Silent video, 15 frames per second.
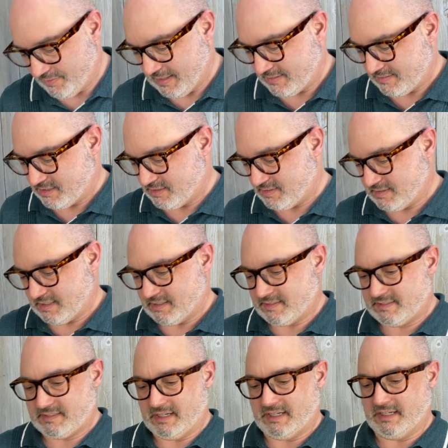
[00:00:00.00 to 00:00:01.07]
that's just a
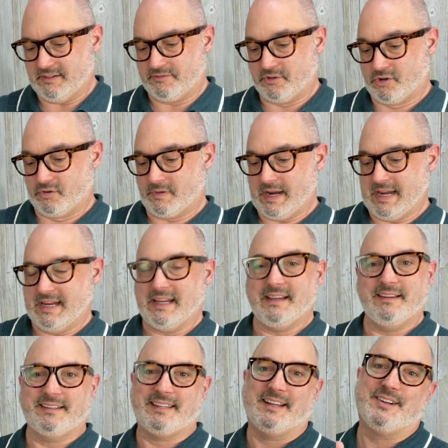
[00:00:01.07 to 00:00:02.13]
study of
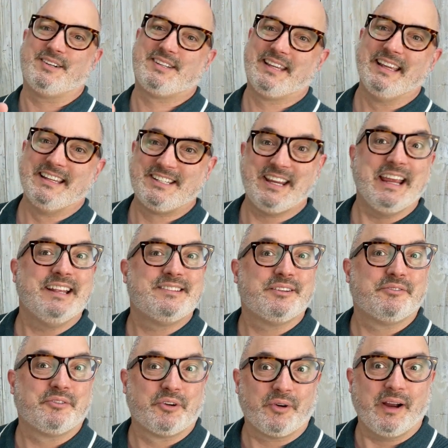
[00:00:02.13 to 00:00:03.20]
grays. Here's shades
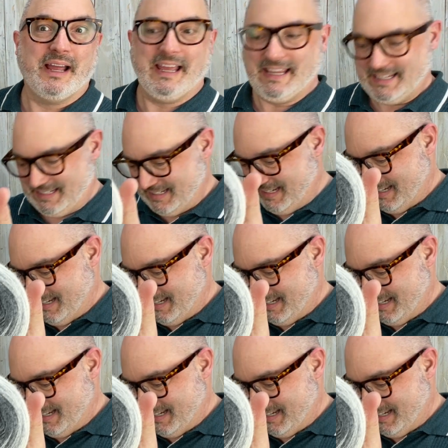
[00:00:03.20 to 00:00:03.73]
of gray,